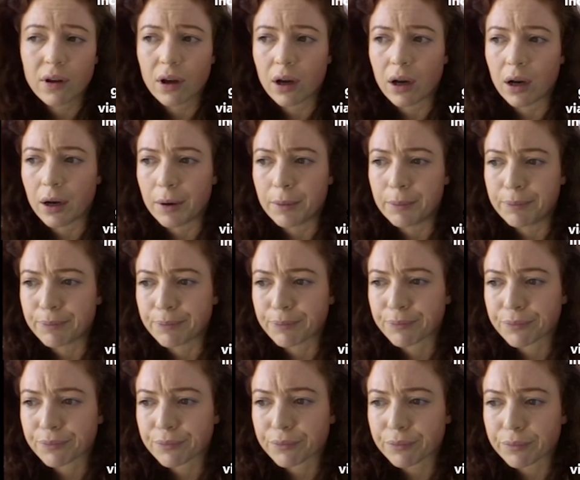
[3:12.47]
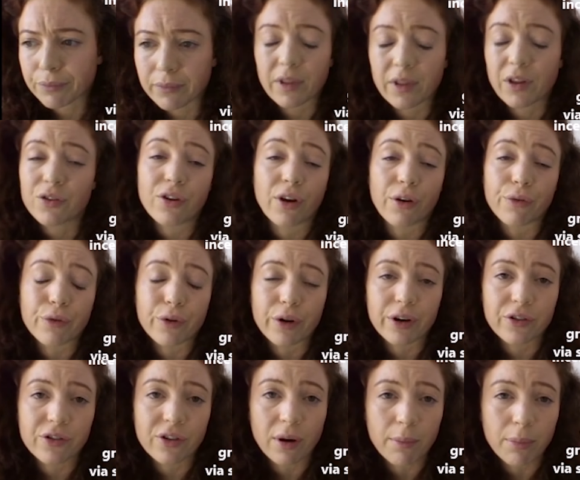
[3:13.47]
So, for
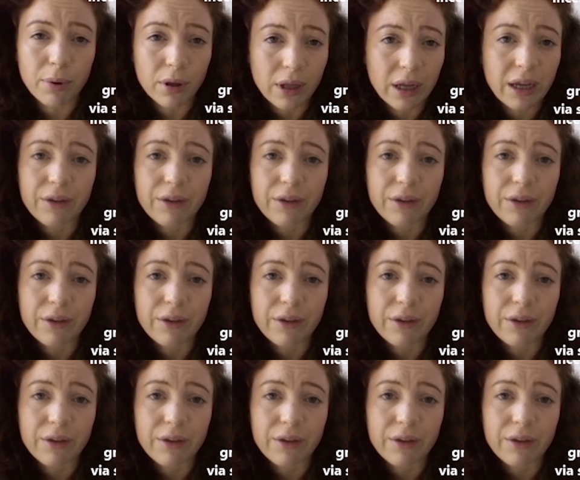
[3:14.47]
example,